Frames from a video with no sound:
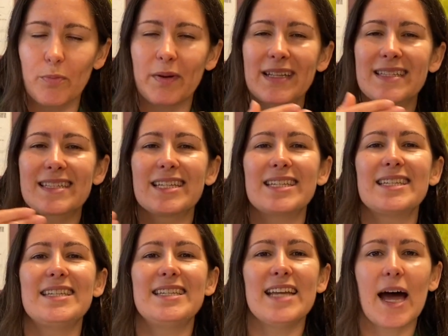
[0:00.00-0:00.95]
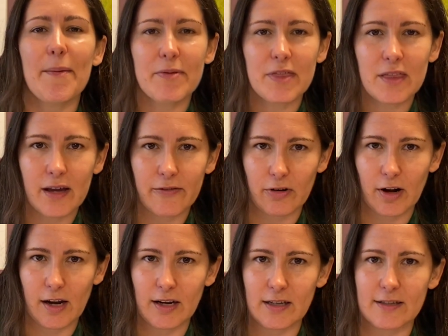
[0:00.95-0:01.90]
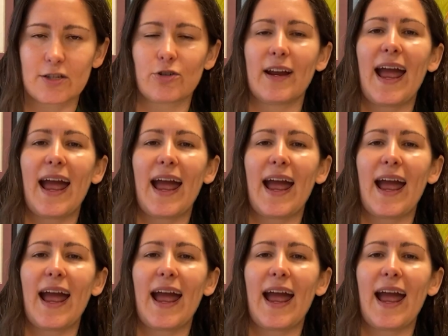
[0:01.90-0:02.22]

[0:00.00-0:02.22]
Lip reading: but it's the depth of credit history,